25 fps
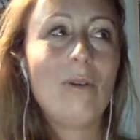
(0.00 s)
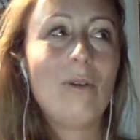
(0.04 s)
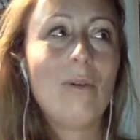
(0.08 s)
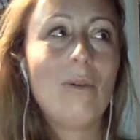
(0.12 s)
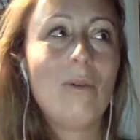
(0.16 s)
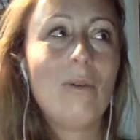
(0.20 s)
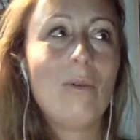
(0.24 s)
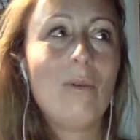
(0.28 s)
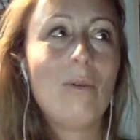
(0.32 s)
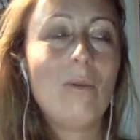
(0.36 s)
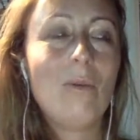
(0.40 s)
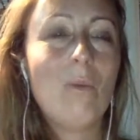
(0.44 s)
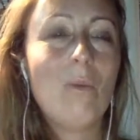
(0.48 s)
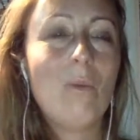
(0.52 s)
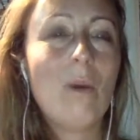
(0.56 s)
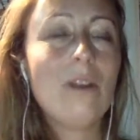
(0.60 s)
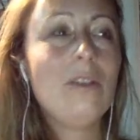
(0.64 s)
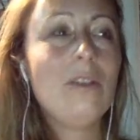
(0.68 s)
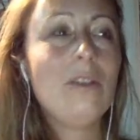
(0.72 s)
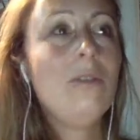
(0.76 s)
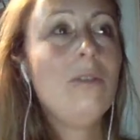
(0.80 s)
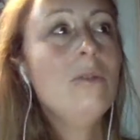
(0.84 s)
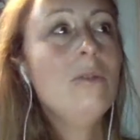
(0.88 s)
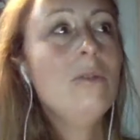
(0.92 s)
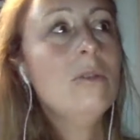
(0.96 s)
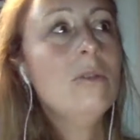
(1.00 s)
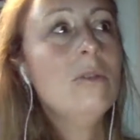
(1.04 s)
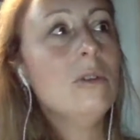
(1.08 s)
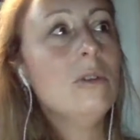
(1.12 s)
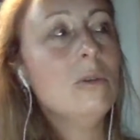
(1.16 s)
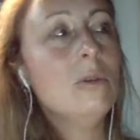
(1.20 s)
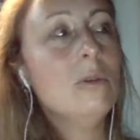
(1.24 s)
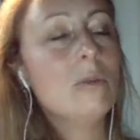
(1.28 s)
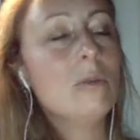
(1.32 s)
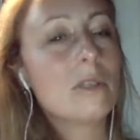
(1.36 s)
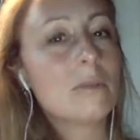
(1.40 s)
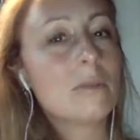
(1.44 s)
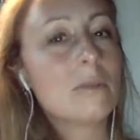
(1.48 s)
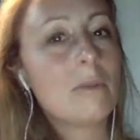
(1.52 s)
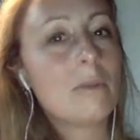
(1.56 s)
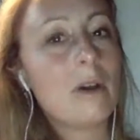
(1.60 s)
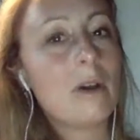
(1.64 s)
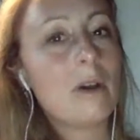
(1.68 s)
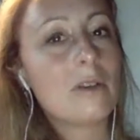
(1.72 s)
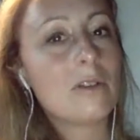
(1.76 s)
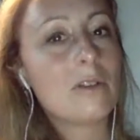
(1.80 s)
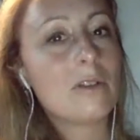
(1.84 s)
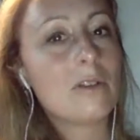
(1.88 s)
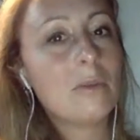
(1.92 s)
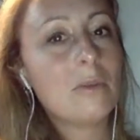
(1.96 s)
what you knew was
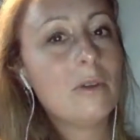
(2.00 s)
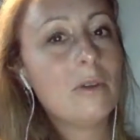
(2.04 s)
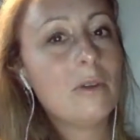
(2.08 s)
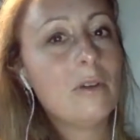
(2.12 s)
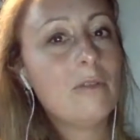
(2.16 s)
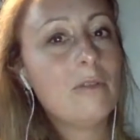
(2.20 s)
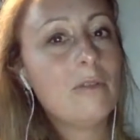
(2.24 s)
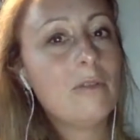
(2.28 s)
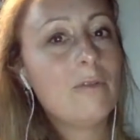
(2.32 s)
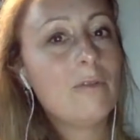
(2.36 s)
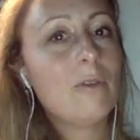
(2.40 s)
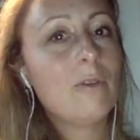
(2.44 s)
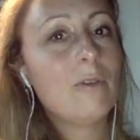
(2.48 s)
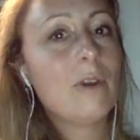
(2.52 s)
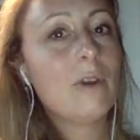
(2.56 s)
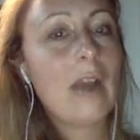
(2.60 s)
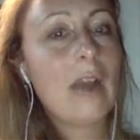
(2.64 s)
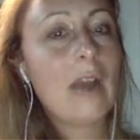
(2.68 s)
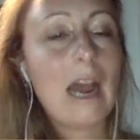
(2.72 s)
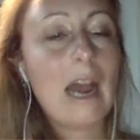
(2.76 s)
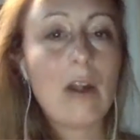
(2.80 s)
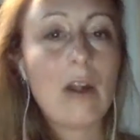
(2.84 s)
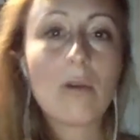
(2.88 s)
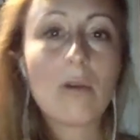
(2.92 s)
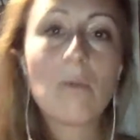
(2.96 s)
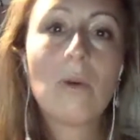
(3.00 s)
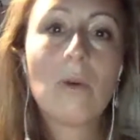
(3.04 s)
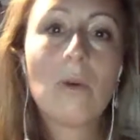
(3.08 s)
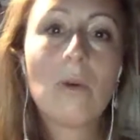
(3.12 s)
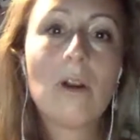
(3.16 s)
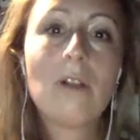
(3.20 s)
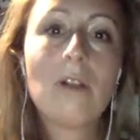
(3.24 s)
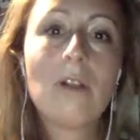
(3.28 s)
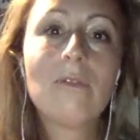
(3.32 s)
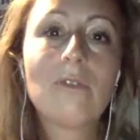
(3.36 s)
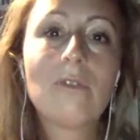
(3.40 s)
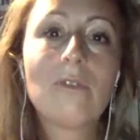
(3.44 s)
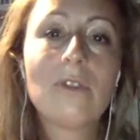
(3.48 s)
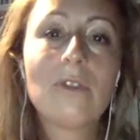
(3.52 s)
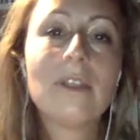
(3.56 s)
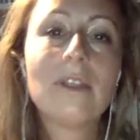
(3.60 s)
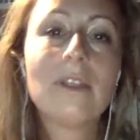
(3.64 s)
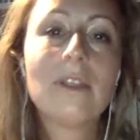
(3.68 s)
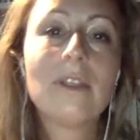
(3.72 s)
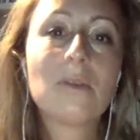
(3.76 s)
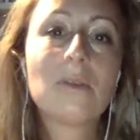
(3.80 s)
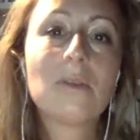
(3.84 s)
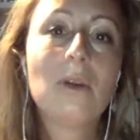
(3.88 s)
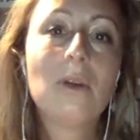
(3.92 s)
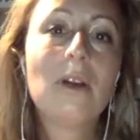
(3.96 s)
possible for our world, for this
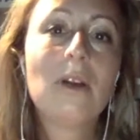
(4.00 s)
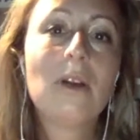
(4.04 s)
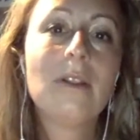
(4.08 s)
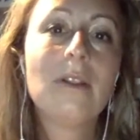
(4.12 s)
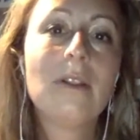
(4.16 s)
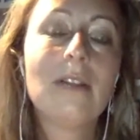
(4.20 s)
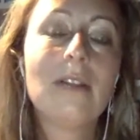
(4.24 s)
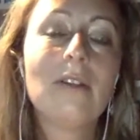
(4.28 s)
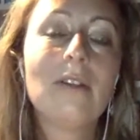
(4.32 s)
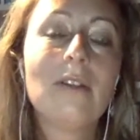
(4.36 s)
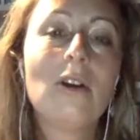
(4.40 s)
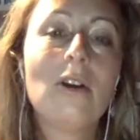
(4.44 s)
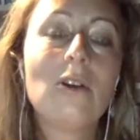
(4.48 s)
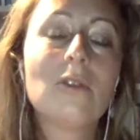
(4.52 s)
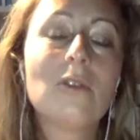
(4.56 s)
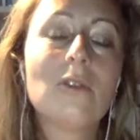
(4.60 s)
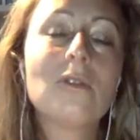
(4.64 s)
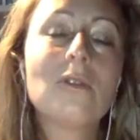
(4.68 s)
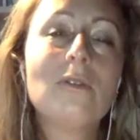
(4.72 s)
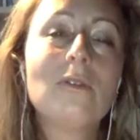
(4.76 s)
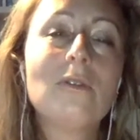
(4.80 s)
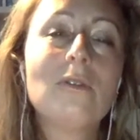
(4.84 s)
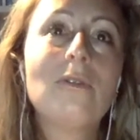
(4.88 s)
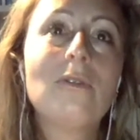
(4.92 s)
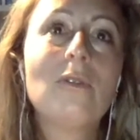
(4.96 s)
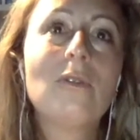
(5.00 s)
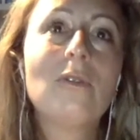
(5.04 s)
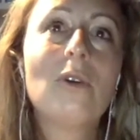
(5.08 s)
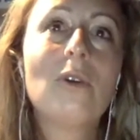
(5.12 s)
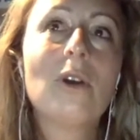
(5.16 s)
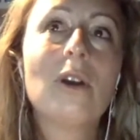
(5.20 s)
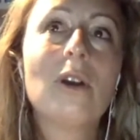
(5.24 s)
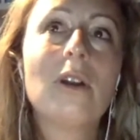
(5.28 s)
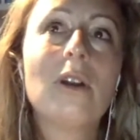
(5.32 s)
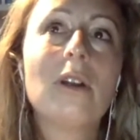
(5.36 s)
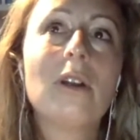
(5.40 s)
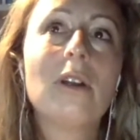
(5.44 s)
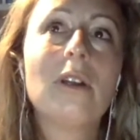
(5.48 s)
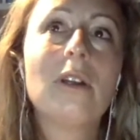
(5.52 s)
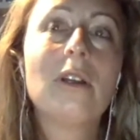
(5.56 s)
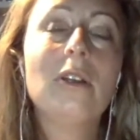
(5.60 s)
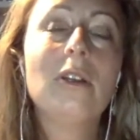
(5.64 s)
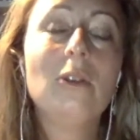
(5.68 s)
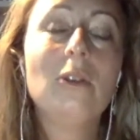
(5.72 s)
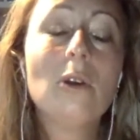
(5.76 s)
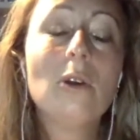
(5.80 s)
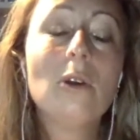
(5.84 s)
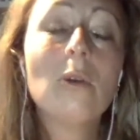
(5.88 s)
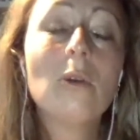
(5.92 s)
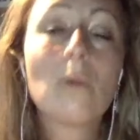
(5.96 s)
world, and also for
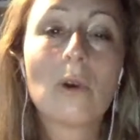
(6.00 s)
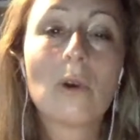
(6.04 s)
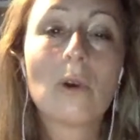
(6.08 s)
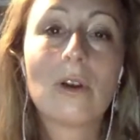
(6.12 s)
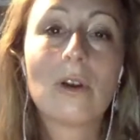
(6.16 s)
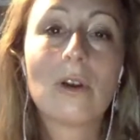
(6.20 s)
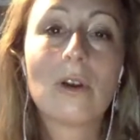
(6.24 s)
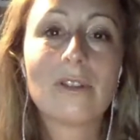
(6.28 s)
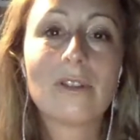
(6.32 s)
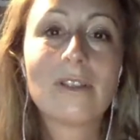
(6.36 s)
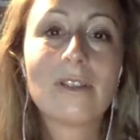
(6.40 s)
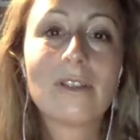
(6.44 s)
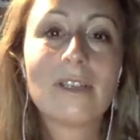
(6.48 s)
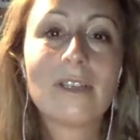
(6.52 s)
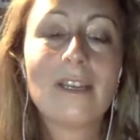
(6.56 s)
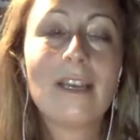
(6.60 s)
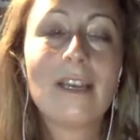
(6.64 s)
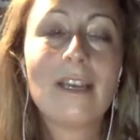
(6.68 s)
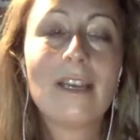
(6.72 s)
your world.